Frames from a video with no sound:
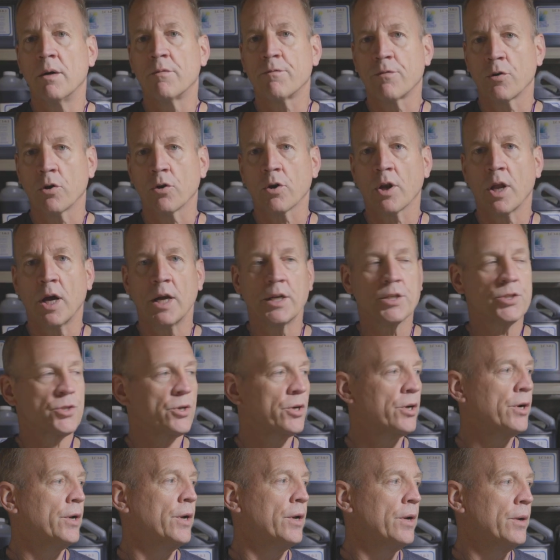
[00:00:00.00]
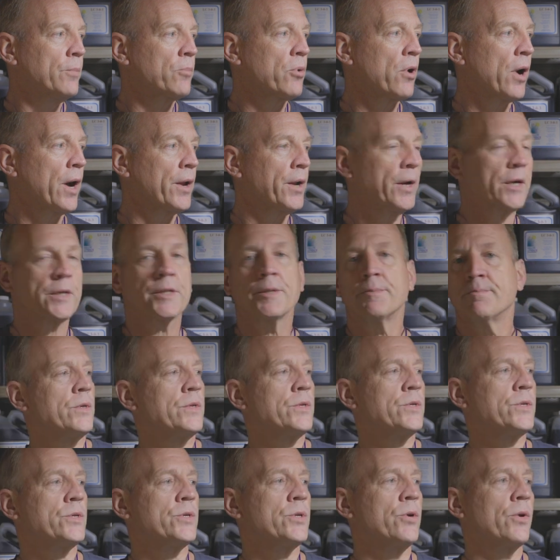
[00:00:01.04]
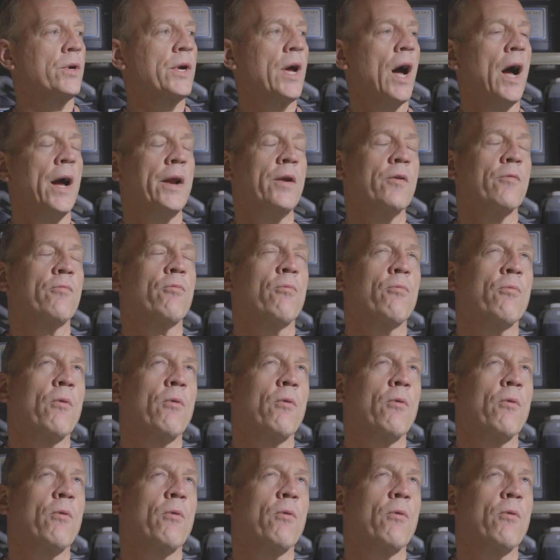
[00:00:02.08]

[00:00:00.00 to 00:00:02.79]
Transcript: fertilizer product. To kind of